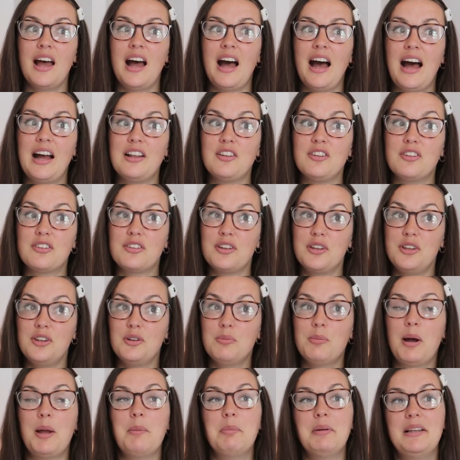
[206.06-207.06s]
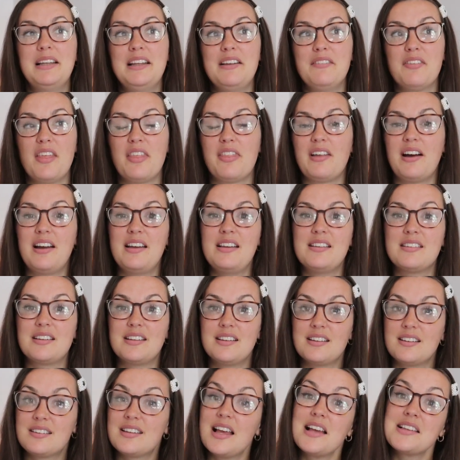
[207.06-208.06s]
and so you might believe that that is a
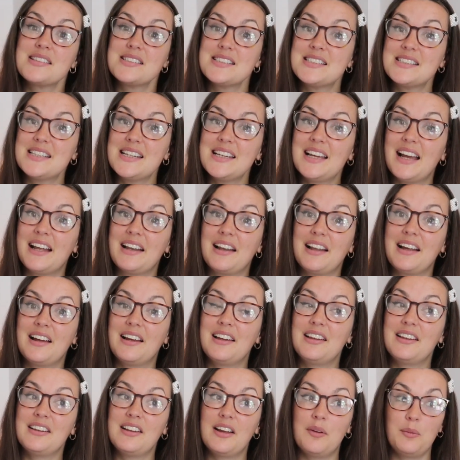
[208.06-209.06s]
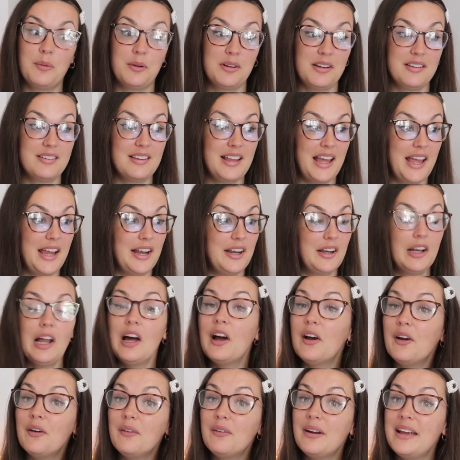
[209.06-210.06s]
necessity, and I want to say
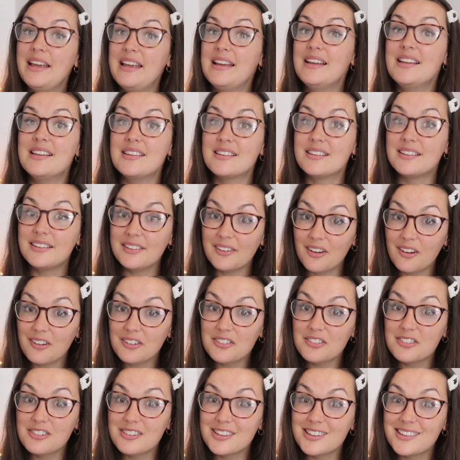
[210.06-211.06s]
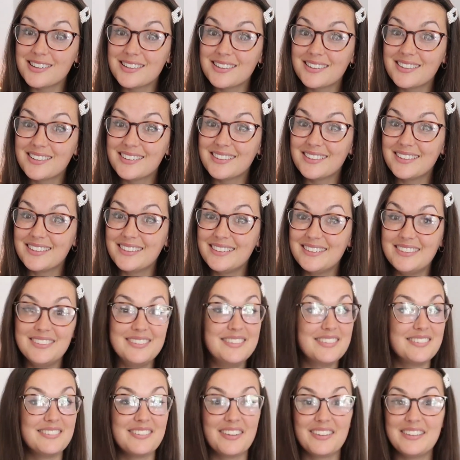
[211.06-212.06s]
no, it is not. You
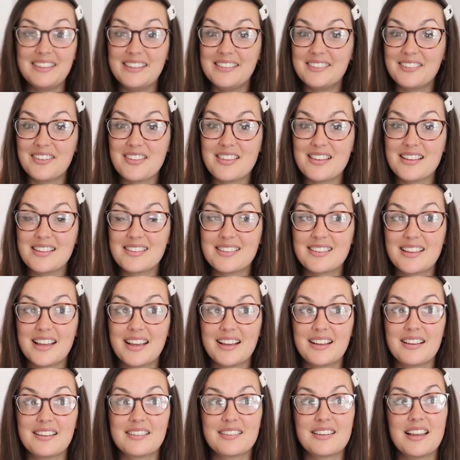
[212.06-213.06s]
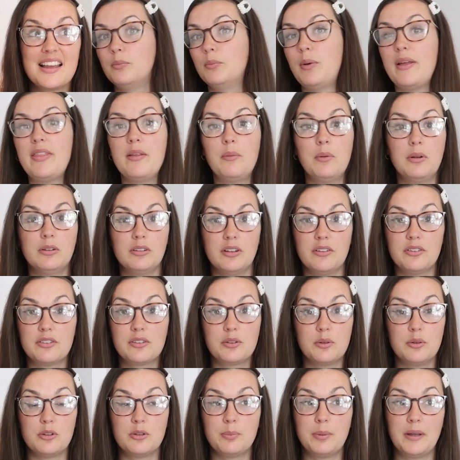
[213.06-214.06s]
do not need all these things. When the Waldorf
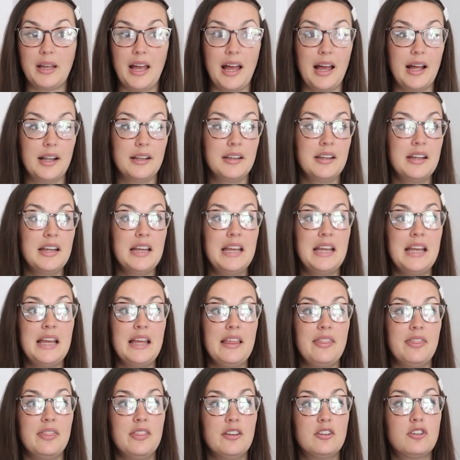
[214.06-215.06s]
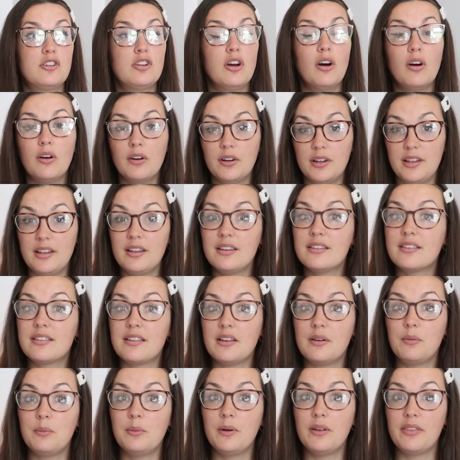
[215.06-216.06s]
schools began, the toys
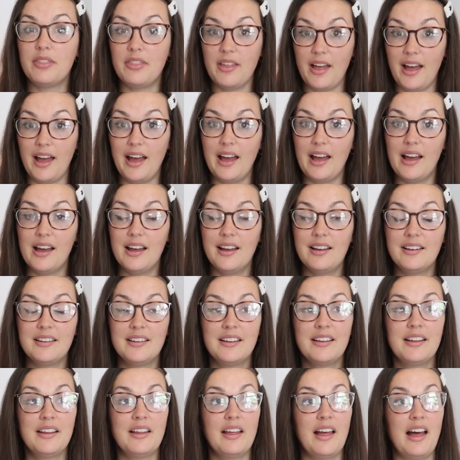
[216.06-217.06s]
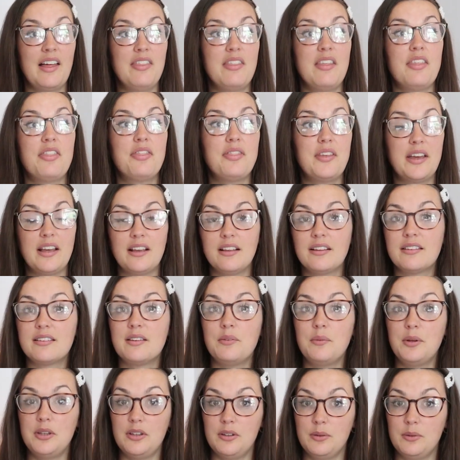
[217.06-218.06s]
that were there and the things
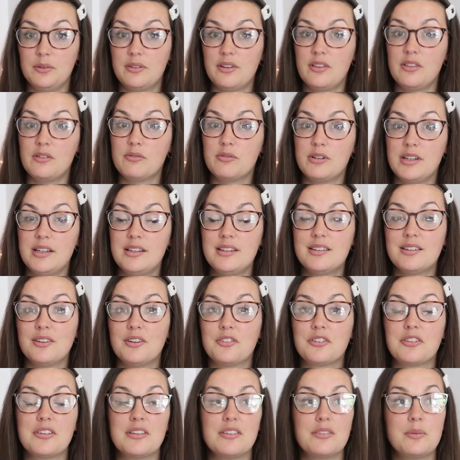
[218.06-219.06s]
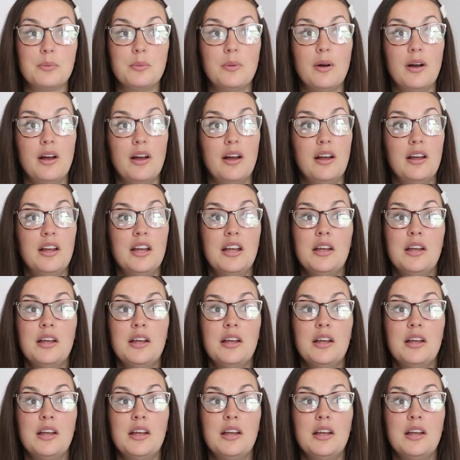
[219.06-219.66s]
that we use and the resources were